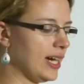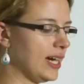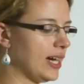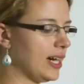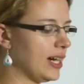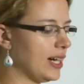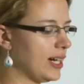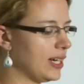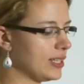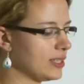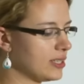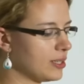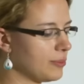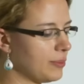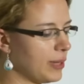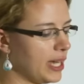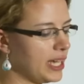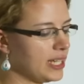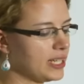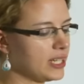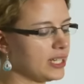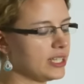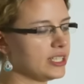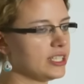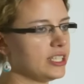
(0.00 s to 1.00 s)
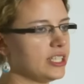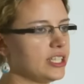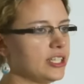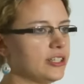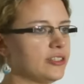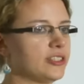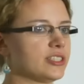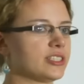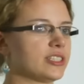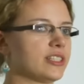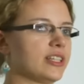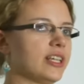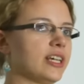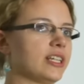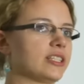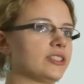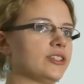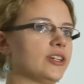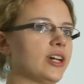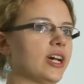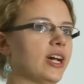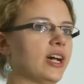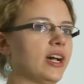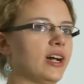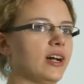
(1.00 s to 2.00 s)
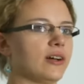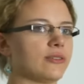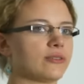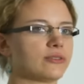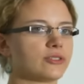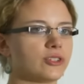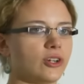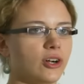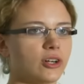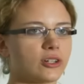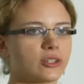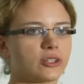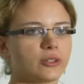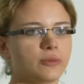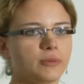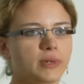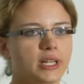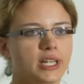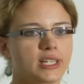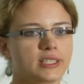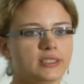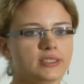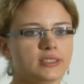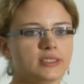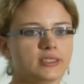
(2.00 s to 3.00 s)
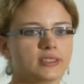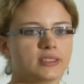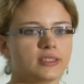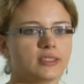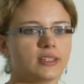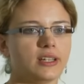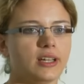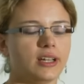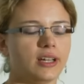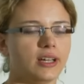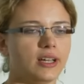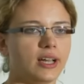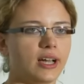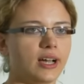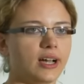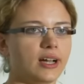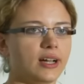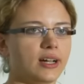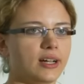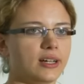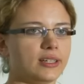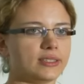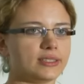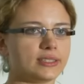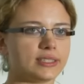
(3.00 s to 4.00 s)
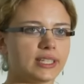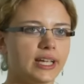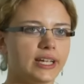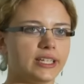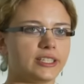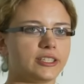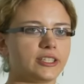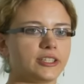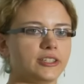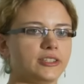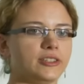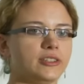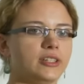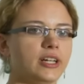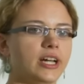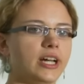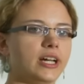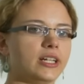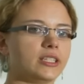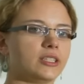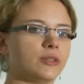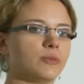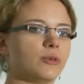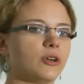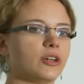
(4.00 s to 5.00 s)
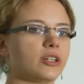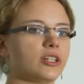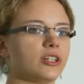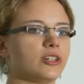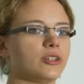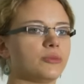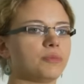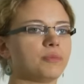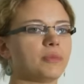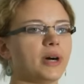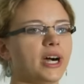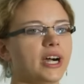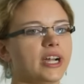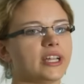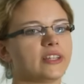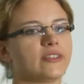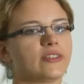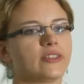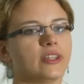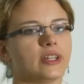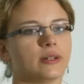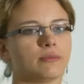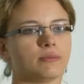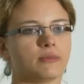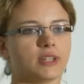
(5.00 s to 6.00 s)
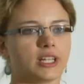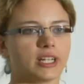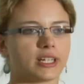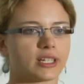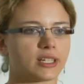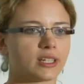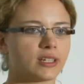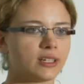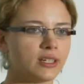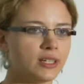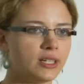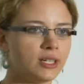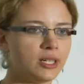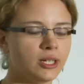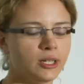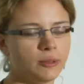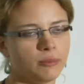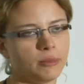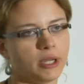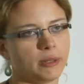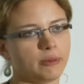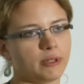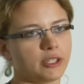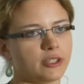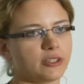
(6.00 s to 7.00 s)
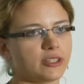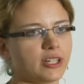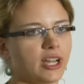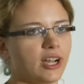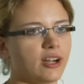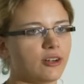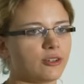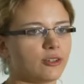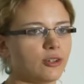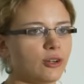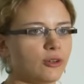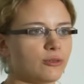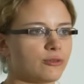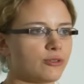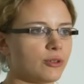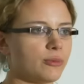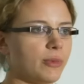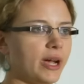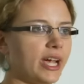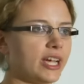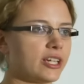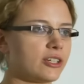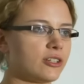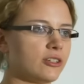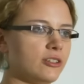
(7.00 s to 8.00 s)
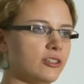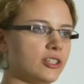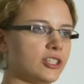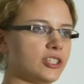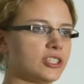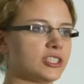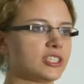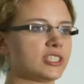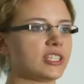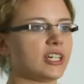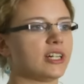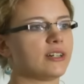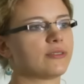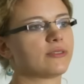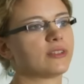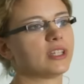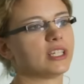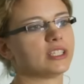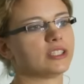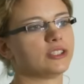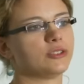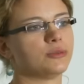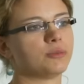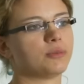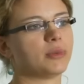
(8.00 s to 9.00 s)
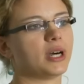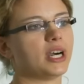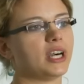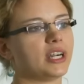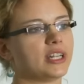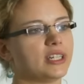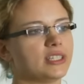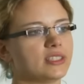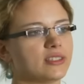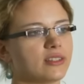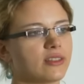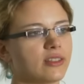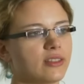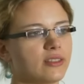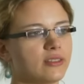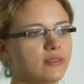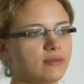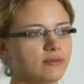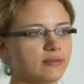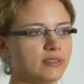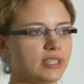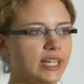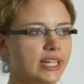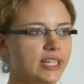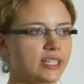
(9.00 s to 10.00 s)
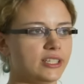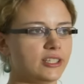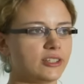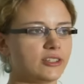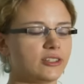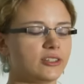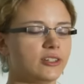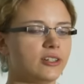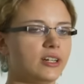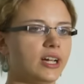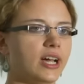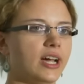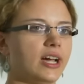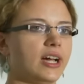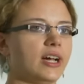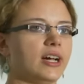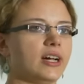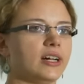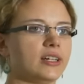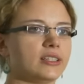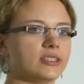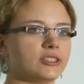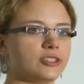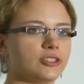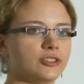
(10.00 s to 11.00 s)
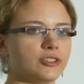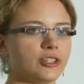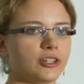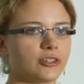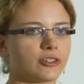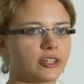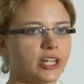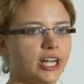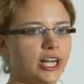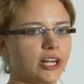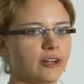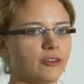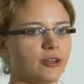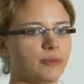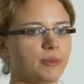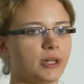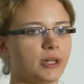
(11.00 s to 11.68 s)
And the main idea is that you have documents and data, and you want to bind them like maybe you now know from Angular stuff that you bind data and you don't care